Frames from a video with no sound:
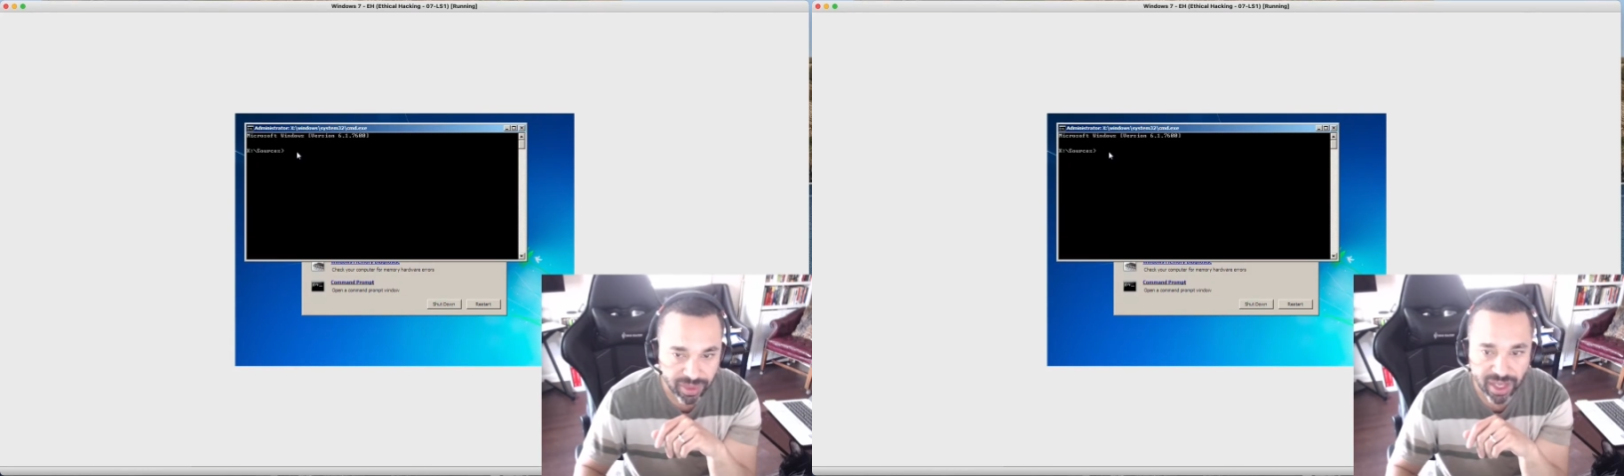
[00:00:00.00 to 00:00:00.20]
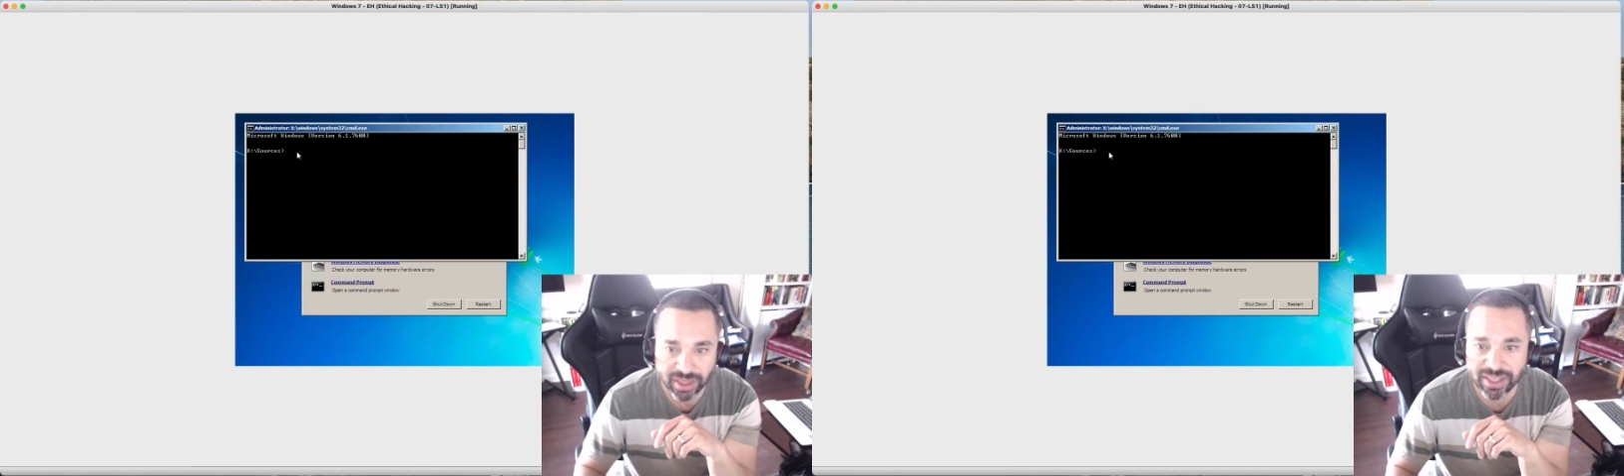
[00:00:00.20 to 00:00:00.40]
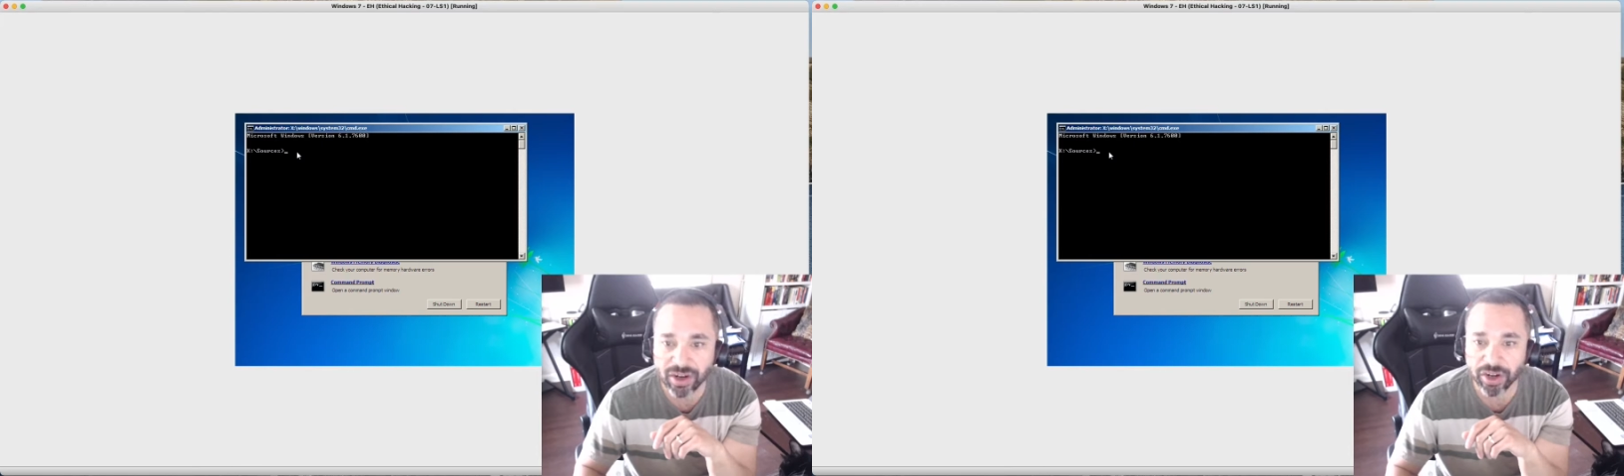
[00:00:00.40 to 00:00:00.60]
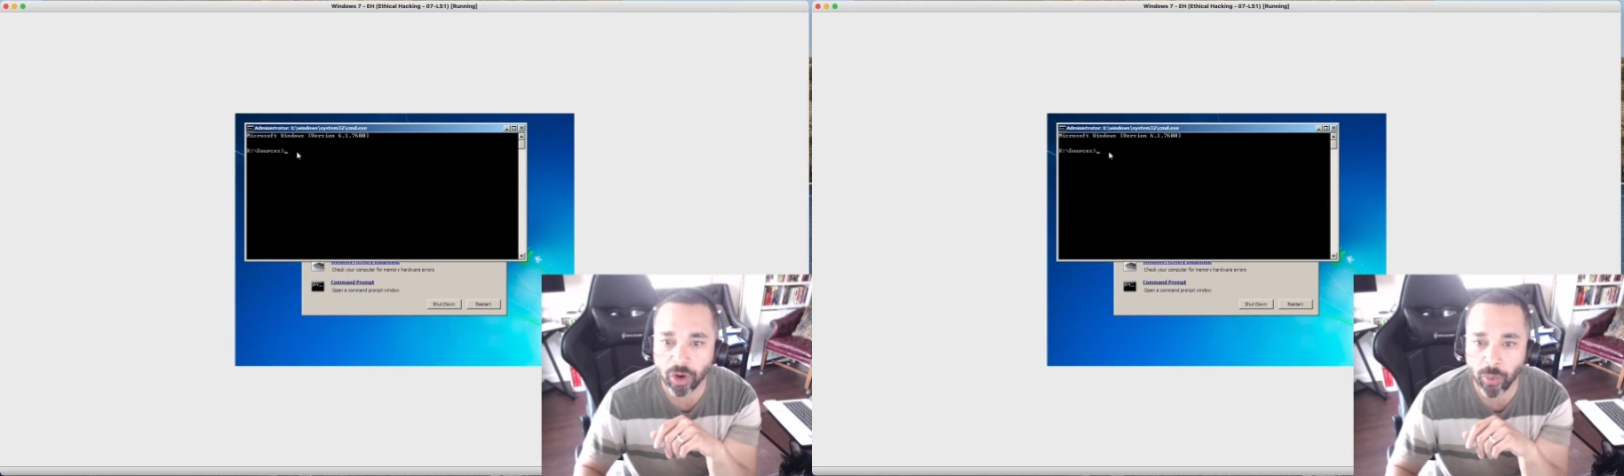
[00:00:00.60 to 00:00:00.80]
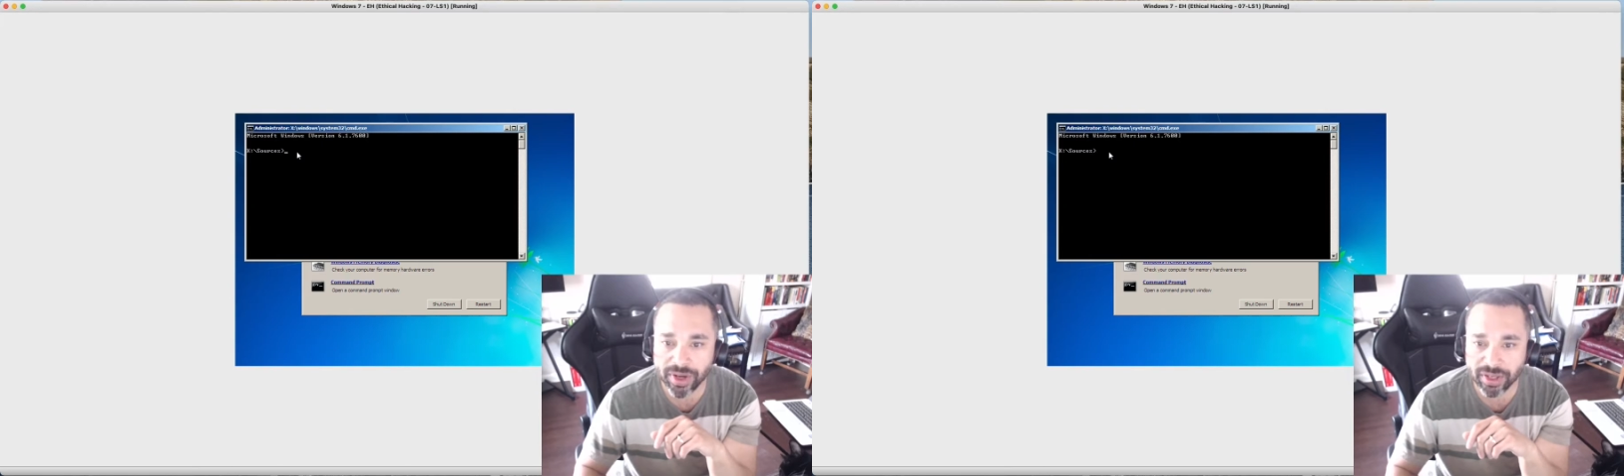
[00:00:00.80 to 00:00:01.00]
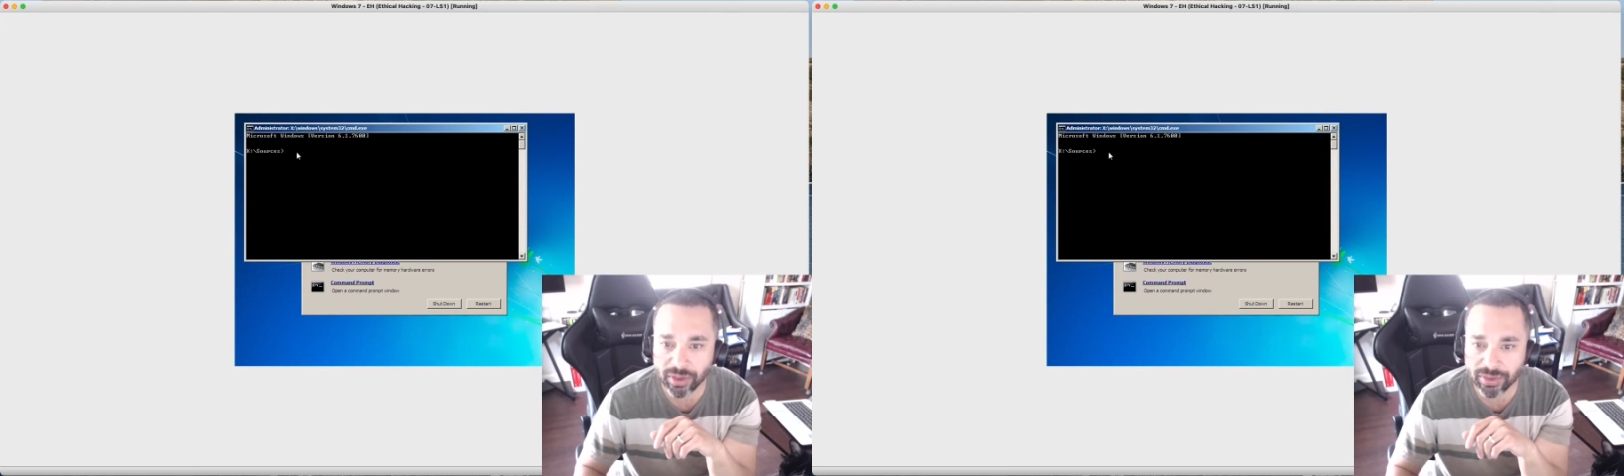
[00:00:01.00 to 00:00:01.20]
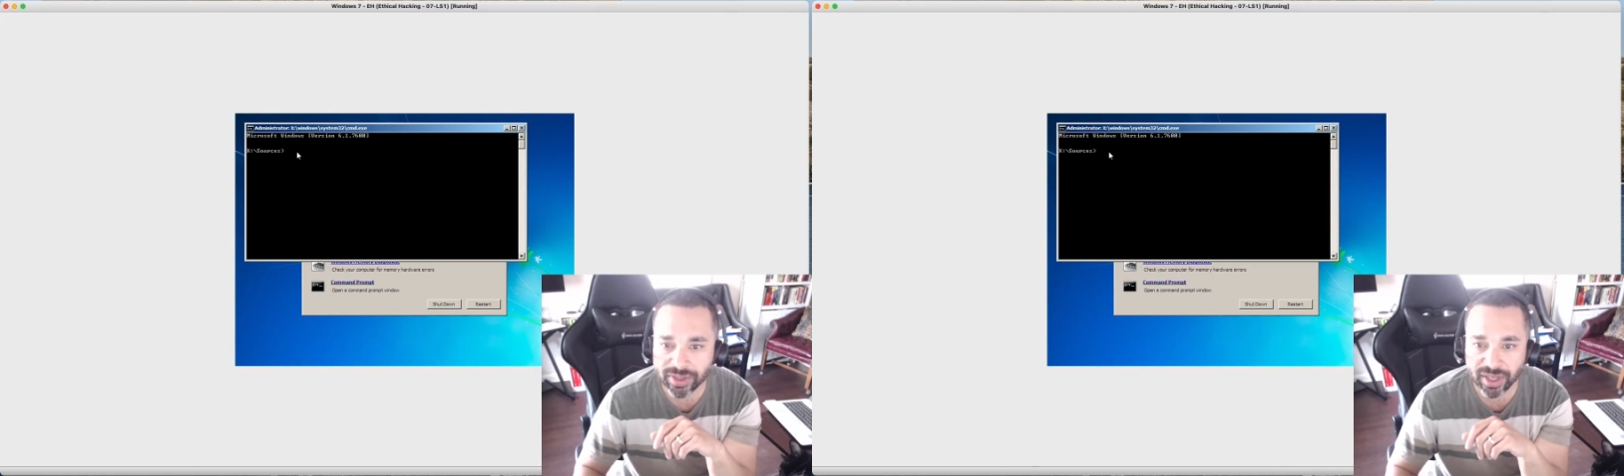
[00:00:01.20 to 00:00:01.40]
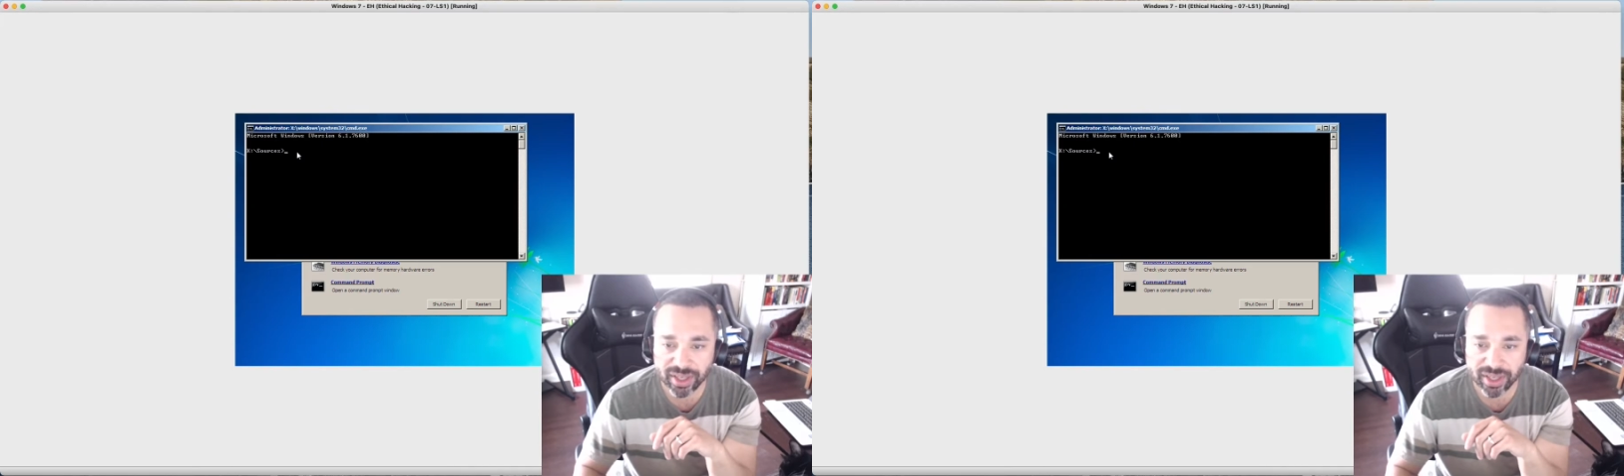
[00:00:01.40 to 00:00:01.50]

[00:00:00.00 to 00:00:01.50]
and these are your Windows